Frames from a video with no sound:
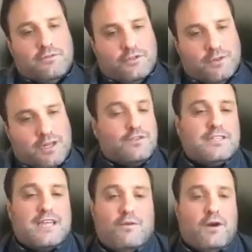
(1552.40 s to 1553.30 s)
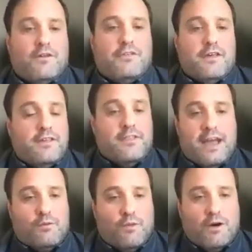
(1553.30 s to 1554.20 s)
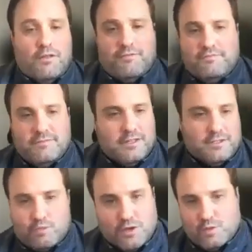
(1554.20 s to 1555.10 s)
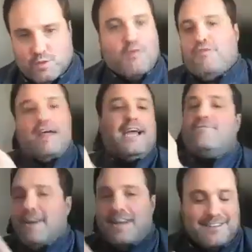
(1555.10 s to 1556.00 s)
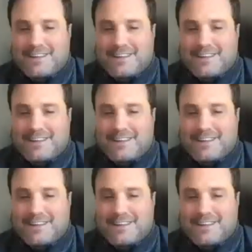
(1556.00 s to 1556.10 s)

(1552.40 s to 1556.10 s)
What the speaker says: transfers that wealth, and then that wealth, there's wealth flight, right?